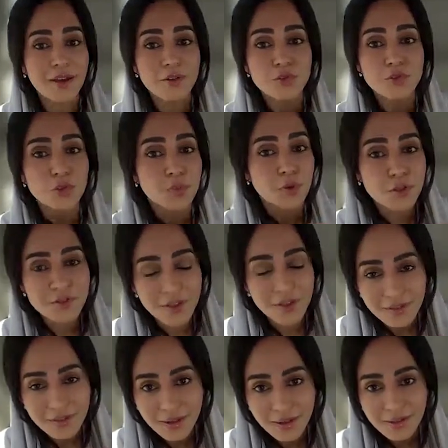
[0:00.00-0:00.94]
only there to
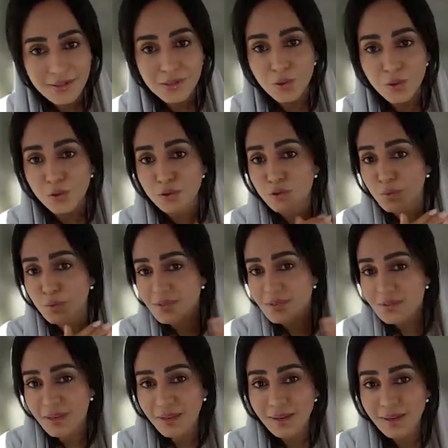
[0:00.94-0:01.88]
protect us or
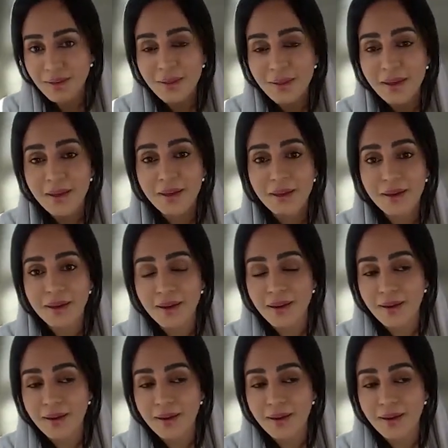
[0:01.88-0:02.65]
to maintain